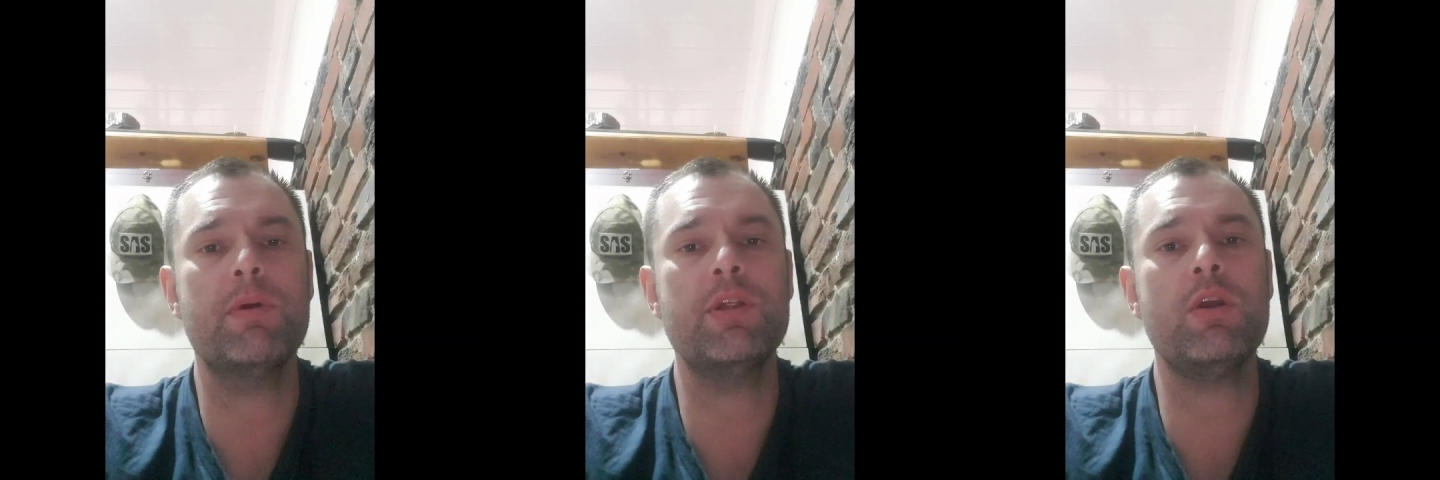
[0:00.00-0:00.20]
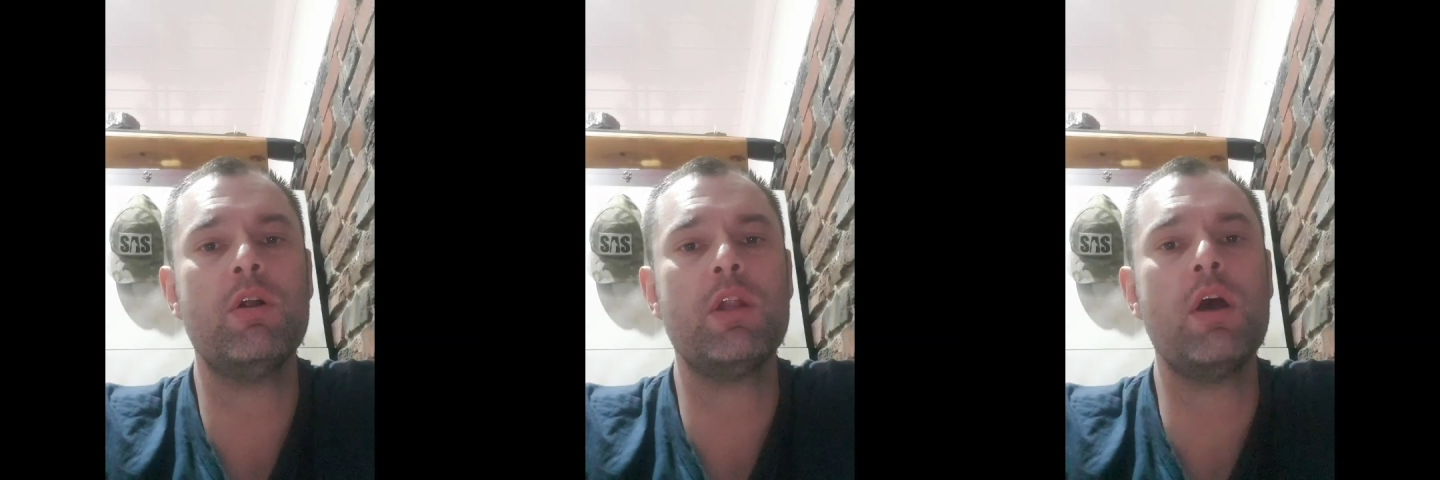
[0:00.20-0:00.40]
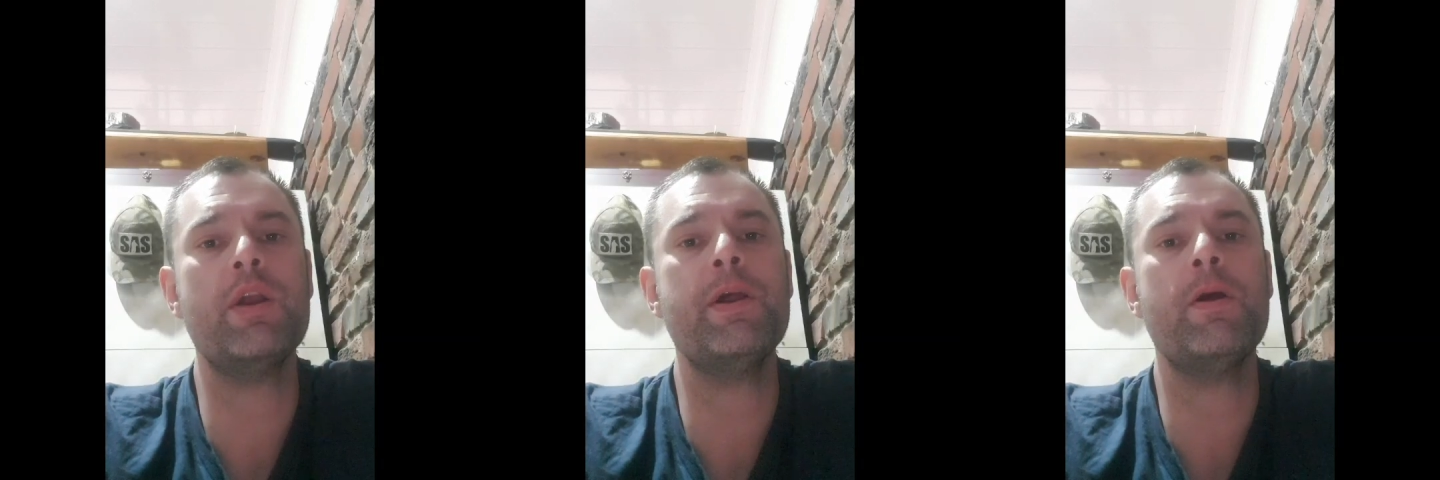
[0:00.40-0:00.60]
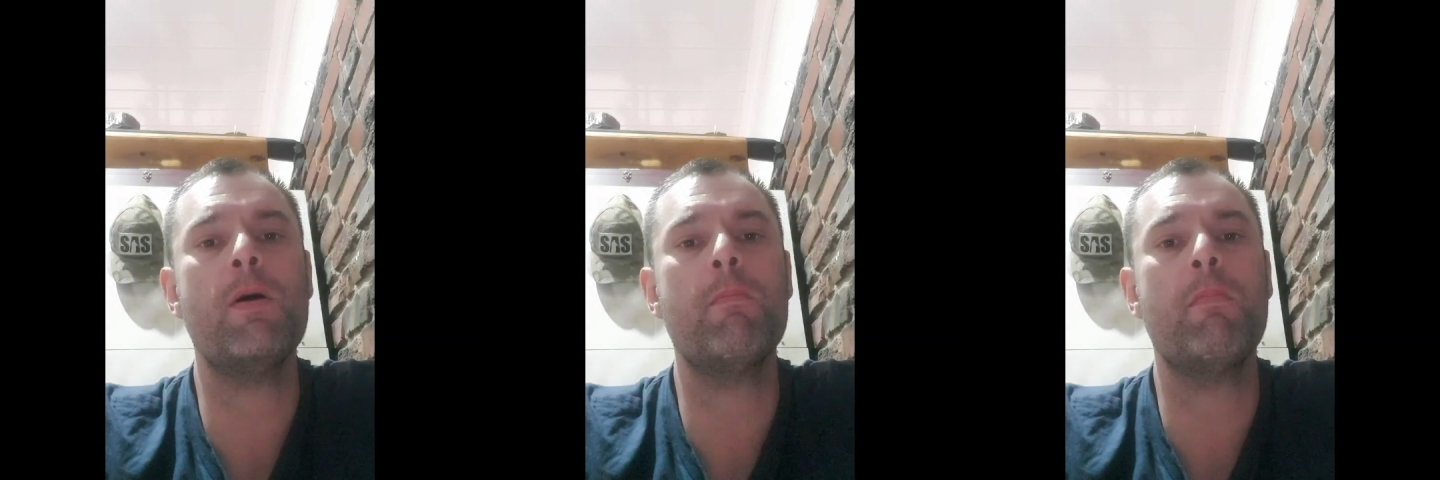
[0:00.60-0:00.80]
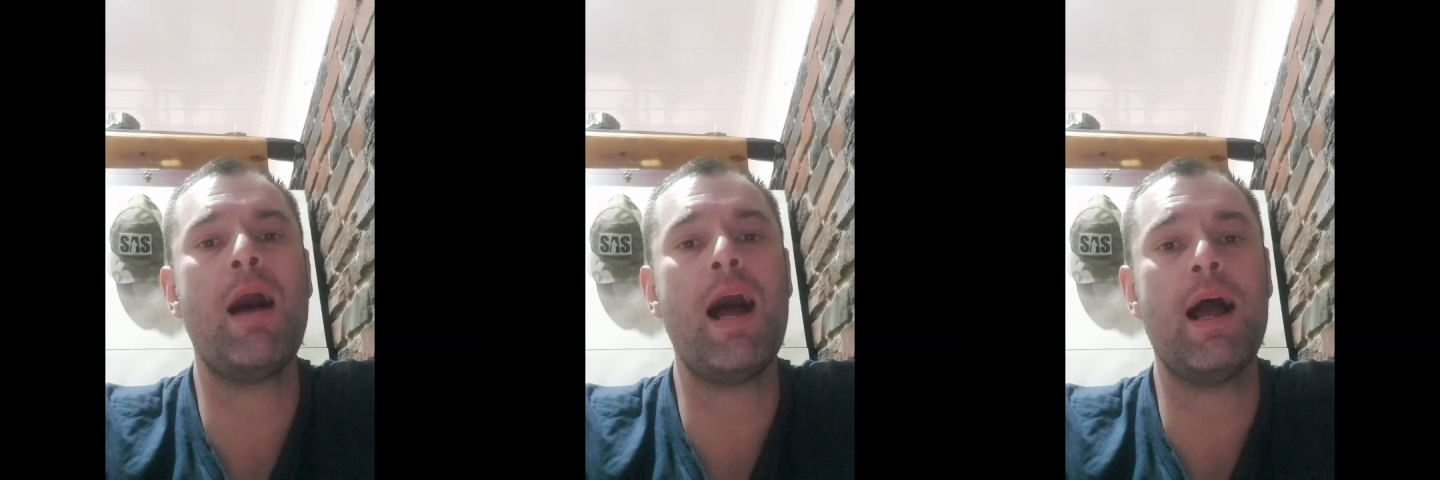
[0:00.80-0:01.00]
but not only
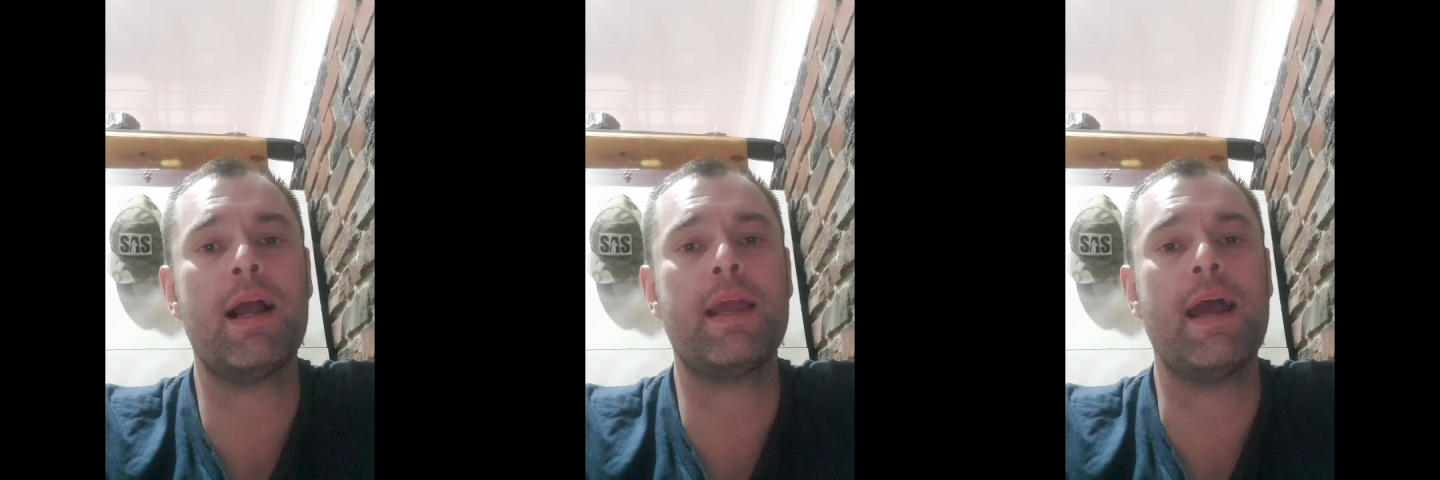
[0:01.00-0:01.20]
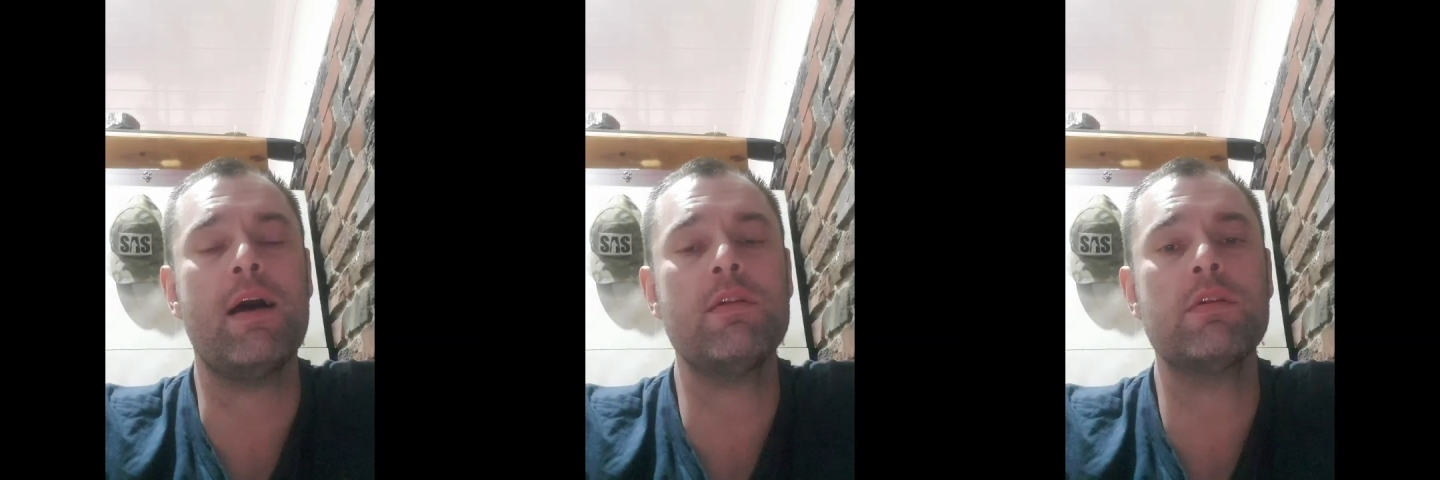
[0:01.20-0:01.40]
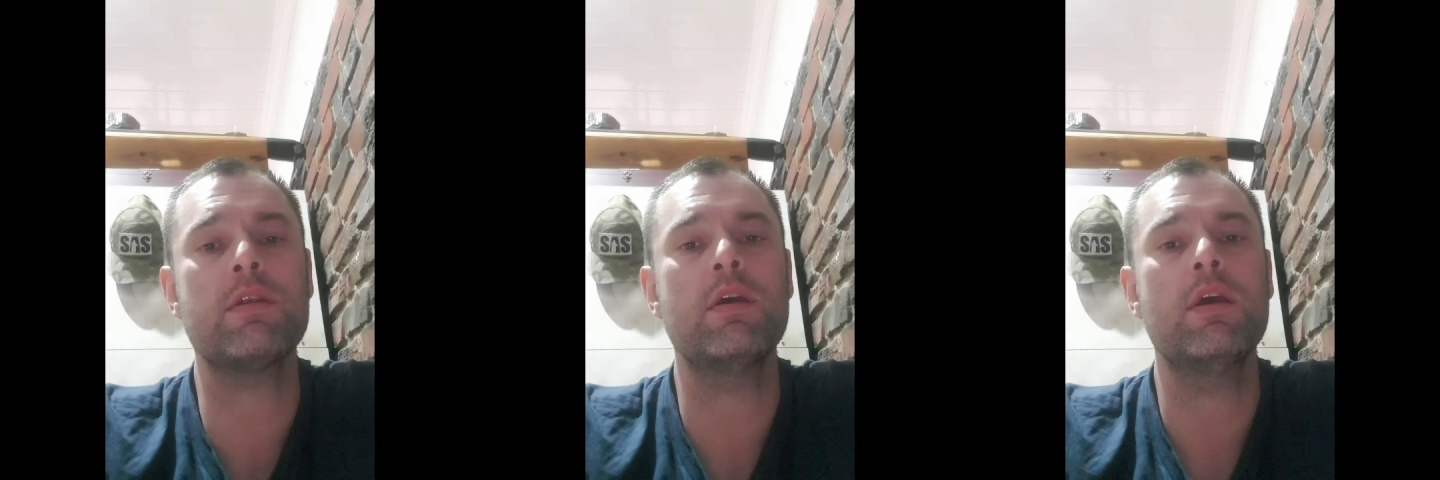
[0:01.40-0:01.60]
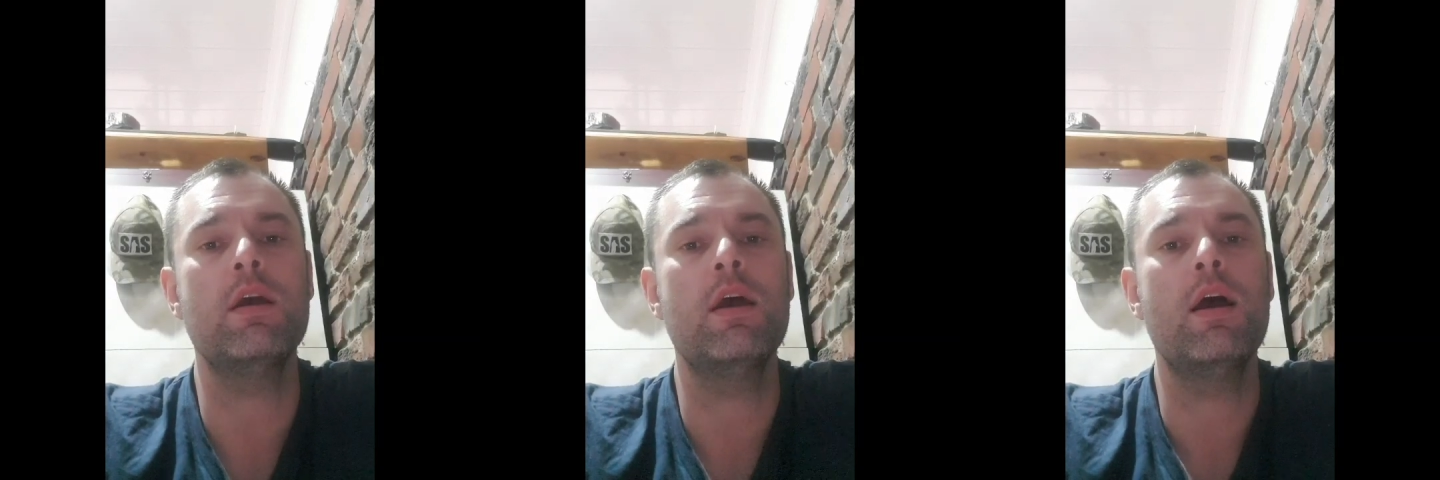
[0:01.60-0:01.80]
on my account.